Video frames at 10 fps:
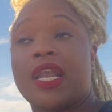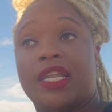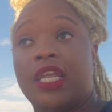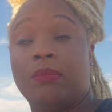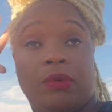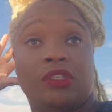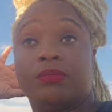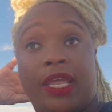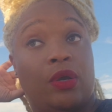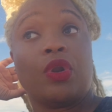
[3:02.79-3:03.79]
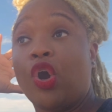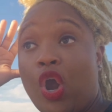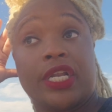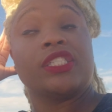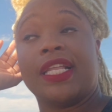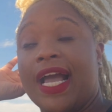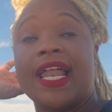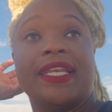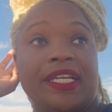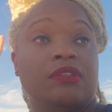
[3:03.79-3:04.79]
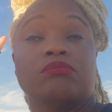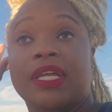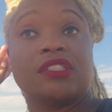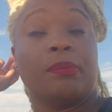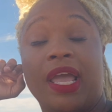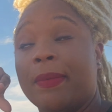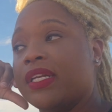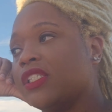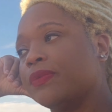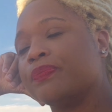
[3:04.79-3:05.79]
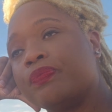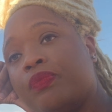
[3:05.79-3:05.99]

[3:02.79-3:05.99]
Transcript: I need me some narcotics, like I need like some pain medicine.